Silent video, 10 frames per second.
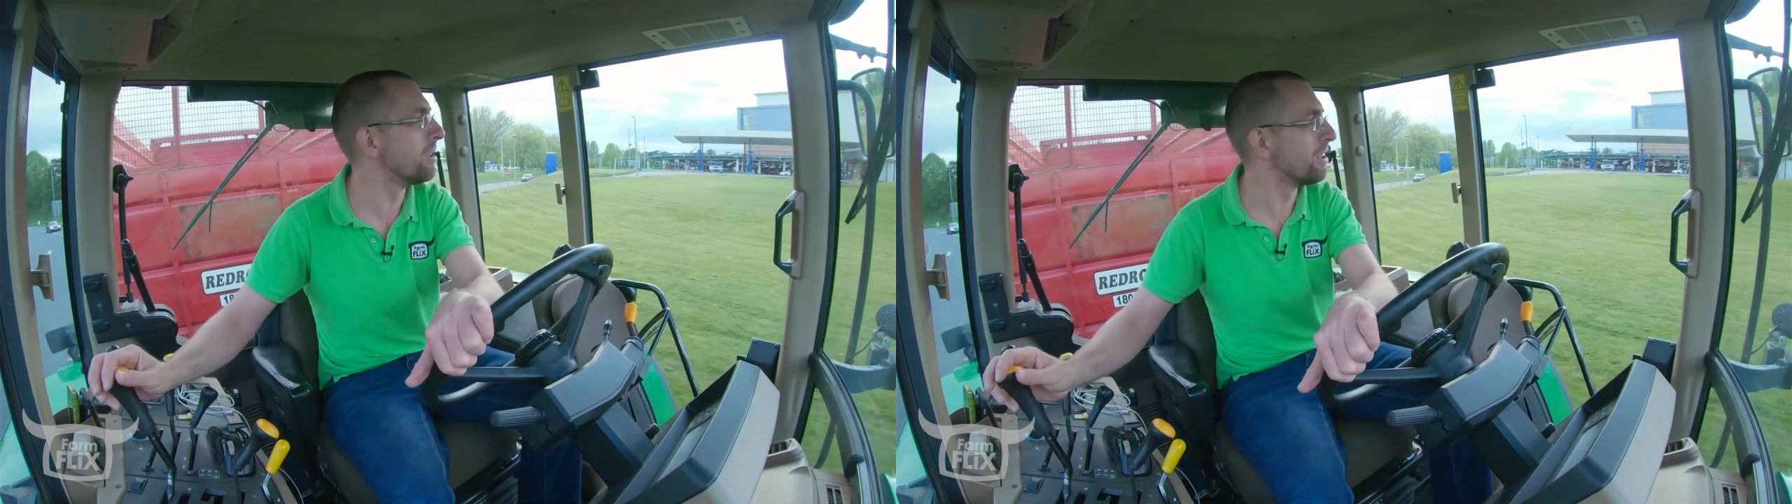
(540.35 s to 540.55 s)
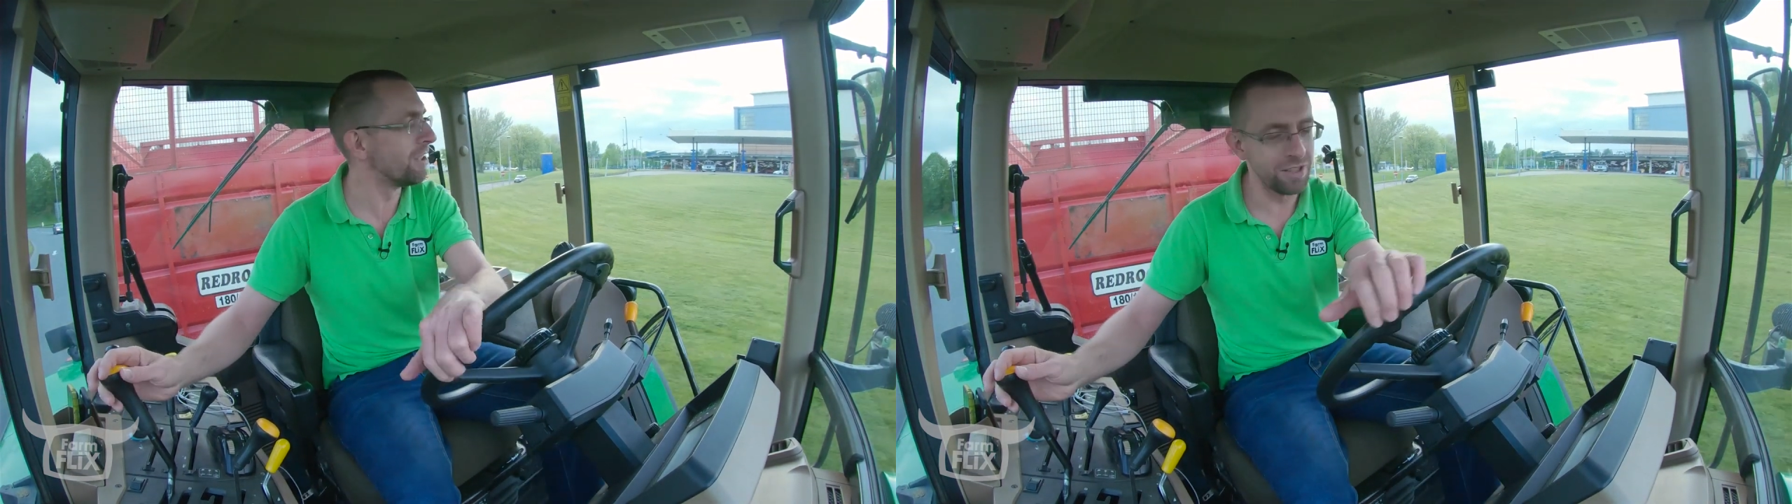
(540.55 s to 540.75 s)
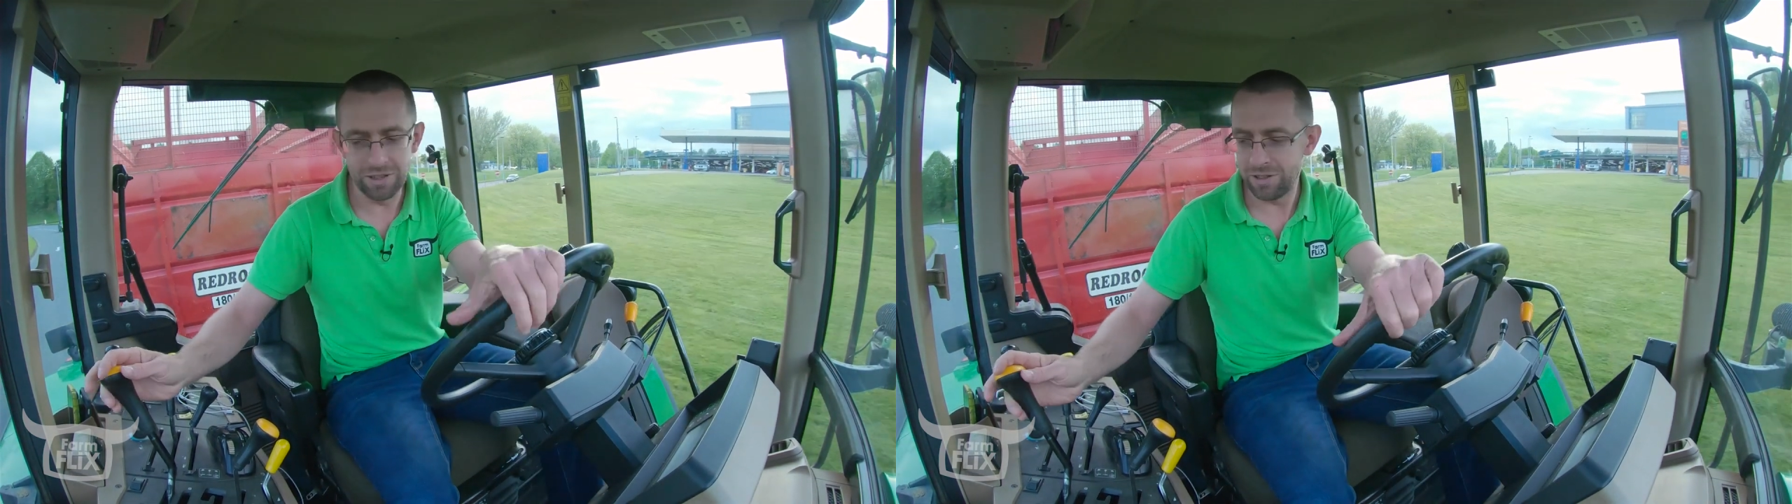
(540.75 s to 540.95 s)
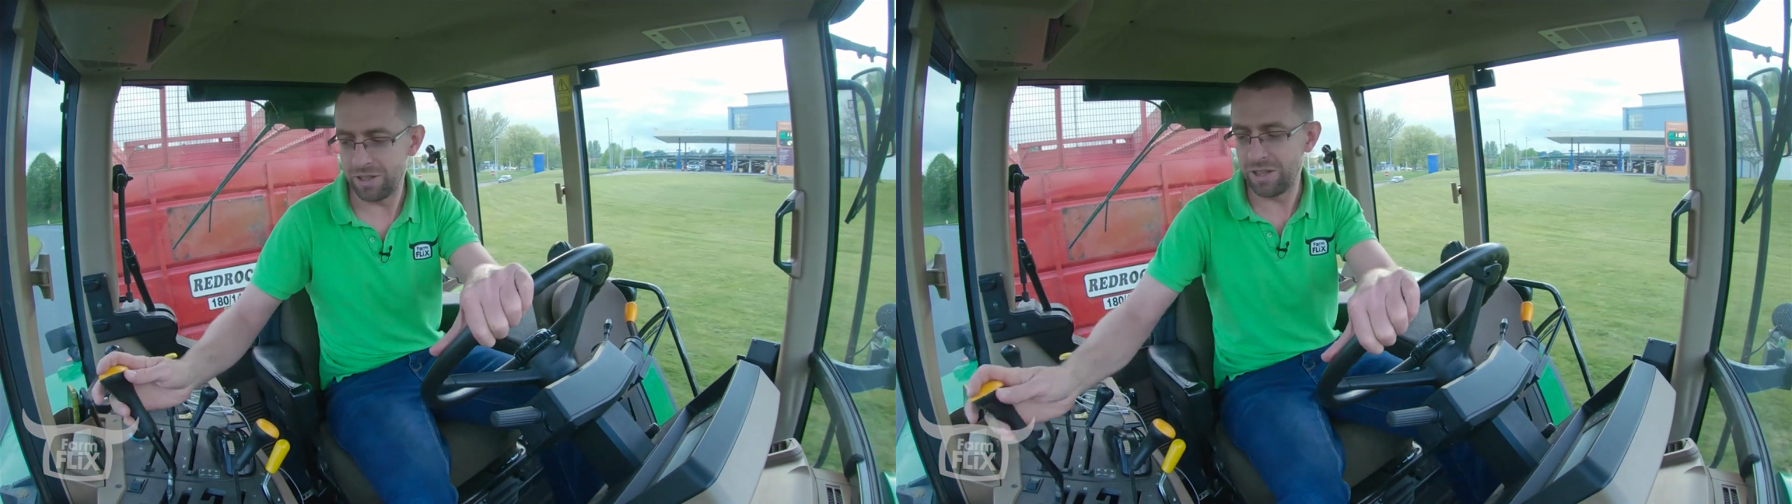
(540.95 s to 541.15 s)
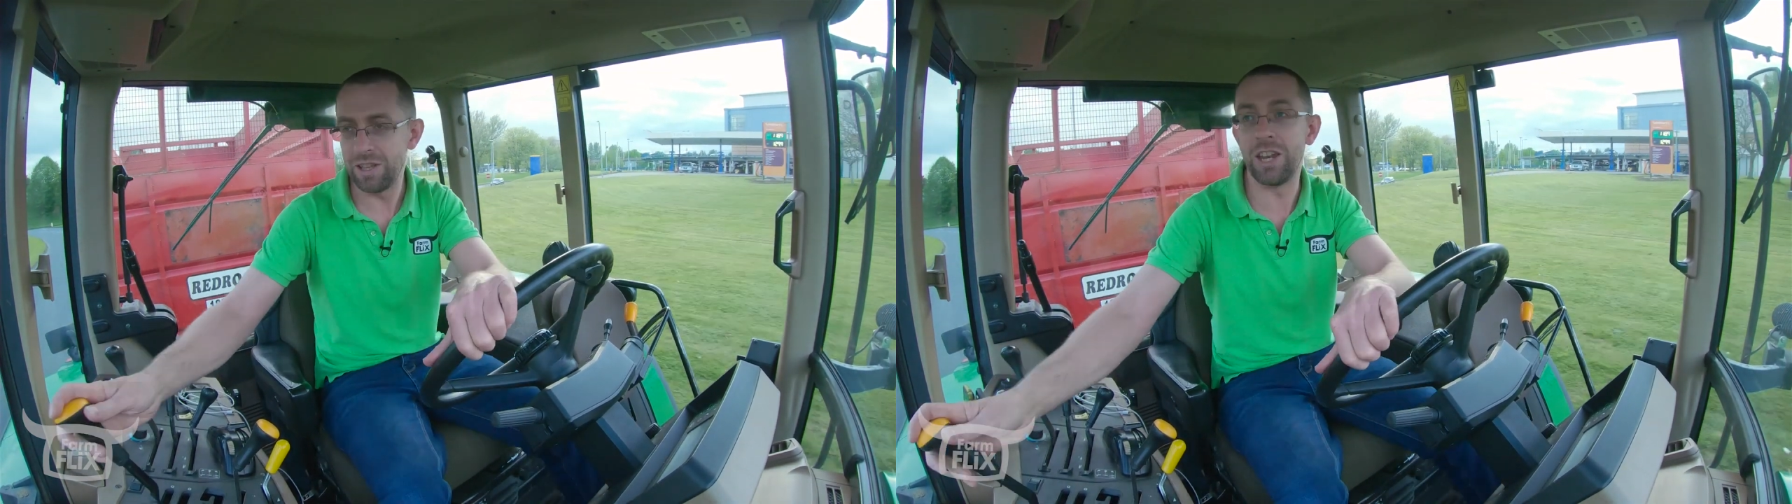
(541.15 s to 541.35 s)

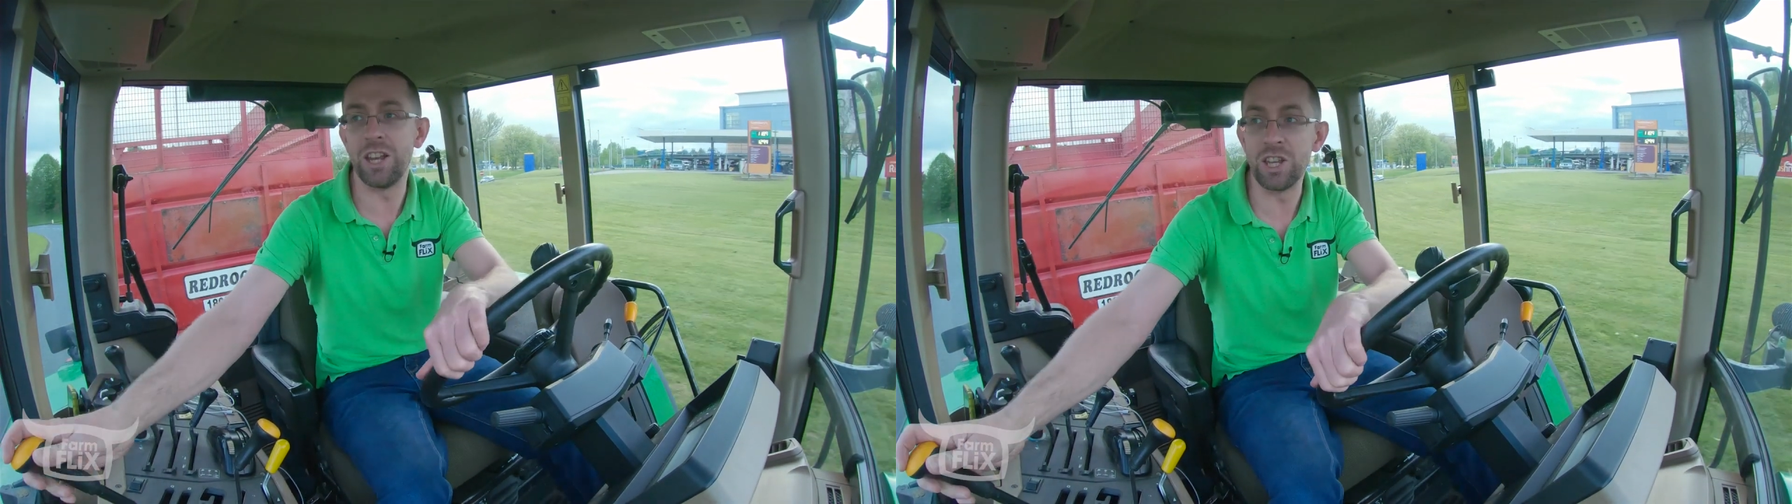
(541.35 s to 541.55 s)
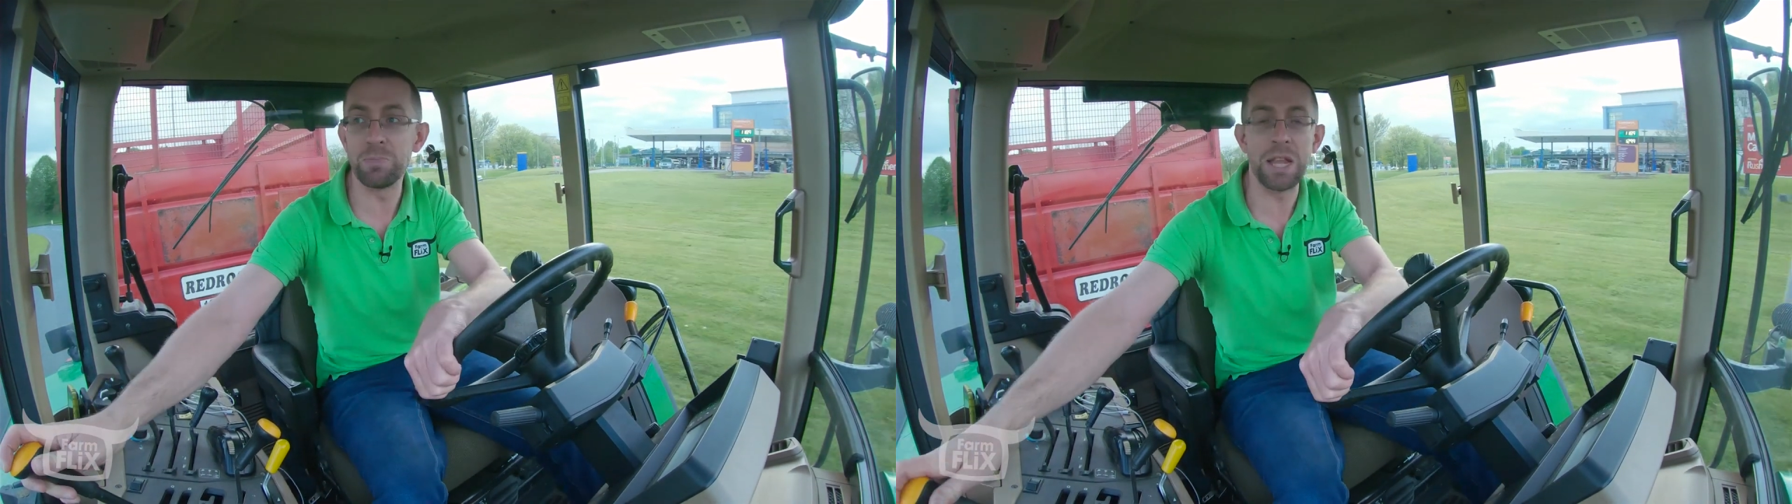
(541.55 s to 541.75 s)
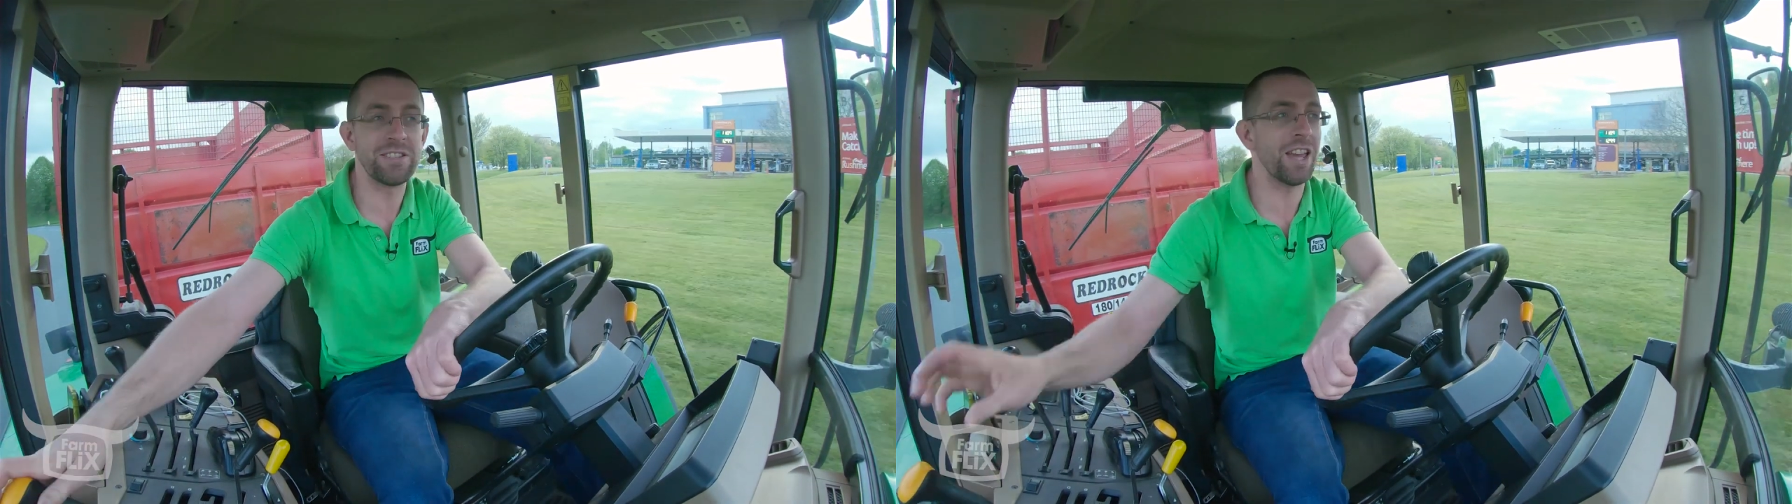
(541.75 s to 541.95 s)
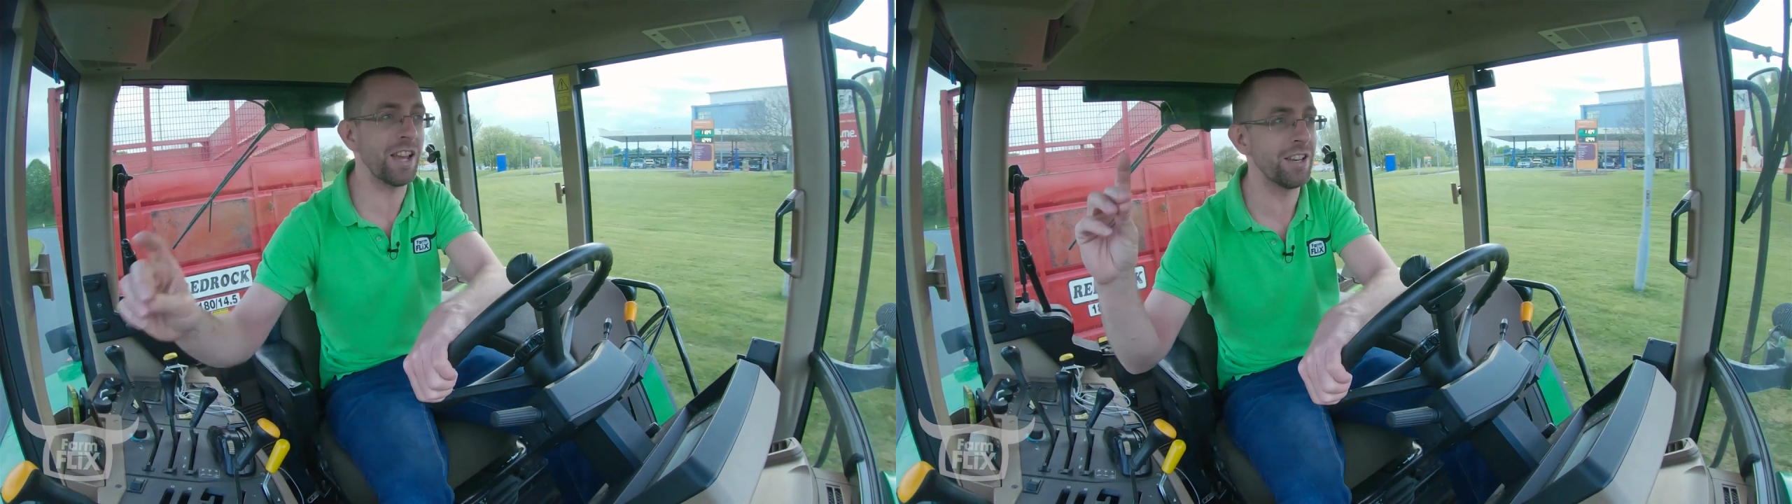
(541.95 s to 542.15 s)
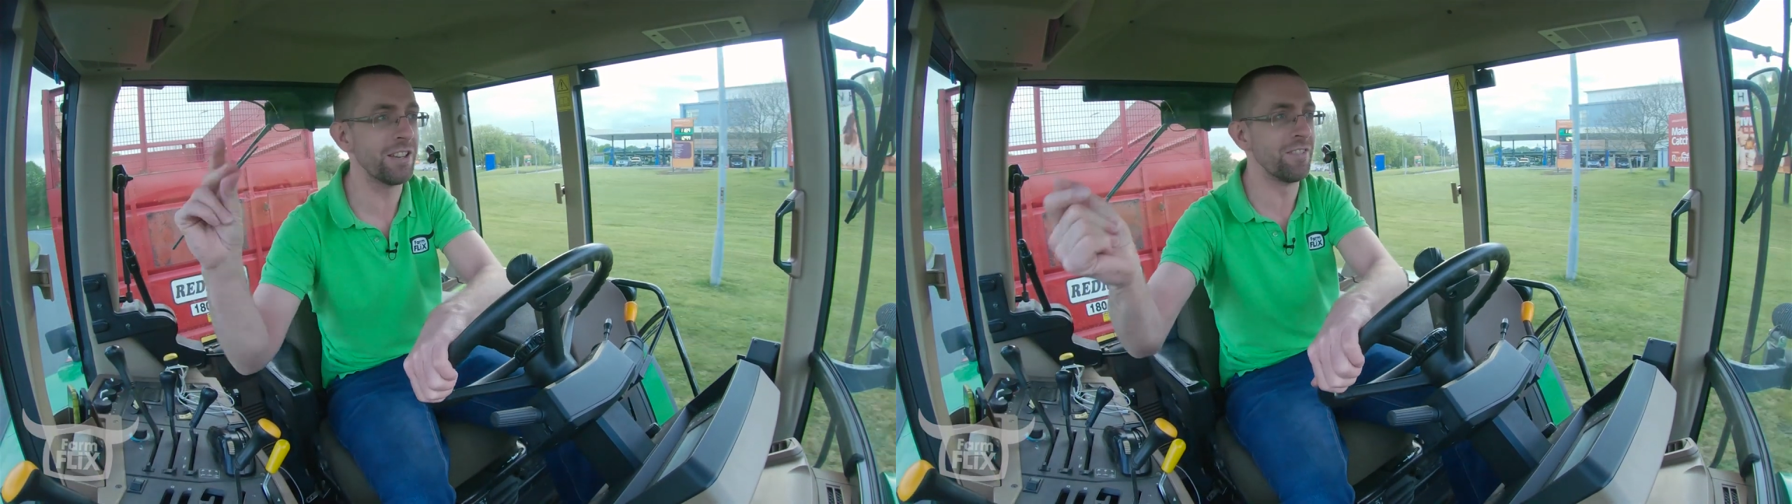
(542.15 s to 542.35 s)
And in a split
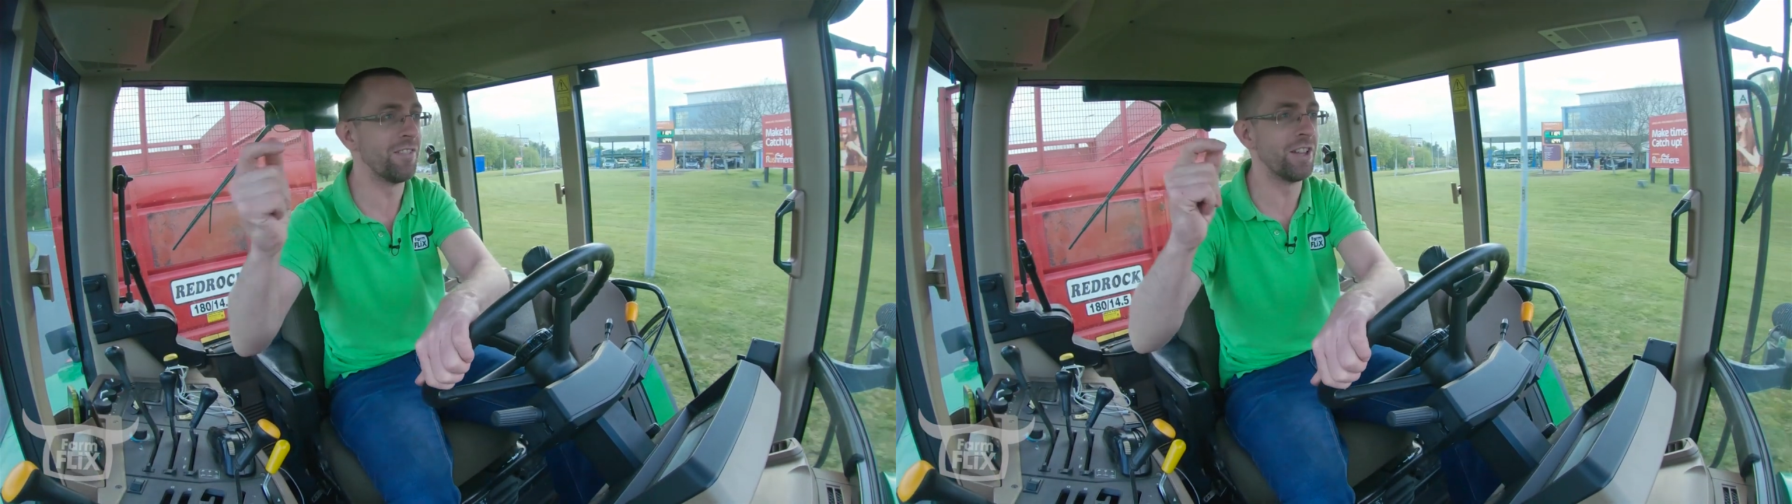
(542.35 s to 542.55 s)
second